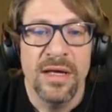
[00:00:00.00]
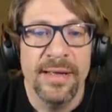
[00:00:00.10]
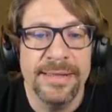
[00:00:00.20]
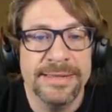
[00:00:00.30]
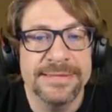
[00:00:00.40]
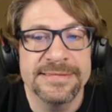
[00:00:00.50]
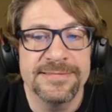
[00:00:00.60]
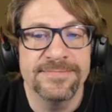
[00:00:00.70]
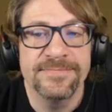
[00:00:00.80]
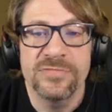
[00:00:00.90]

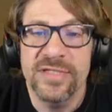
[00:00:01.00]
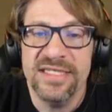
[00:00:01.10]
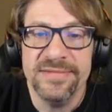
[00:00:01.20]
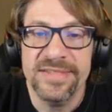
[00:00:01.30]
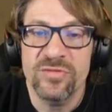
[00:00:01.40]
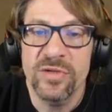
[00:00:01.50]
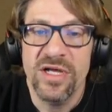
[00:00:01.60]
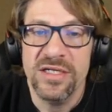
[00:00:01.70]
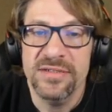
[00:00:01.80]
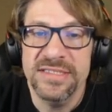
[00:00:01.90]
Um, well, if we're
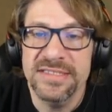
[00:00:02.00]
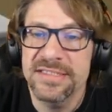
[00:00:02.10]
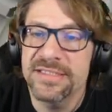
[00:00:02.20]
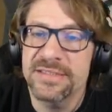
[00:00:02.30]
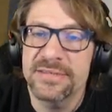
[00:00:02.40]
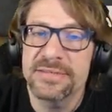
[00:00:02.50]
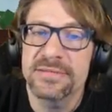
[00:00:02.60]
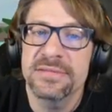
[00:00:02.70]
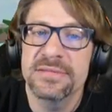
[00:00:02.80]
not going to do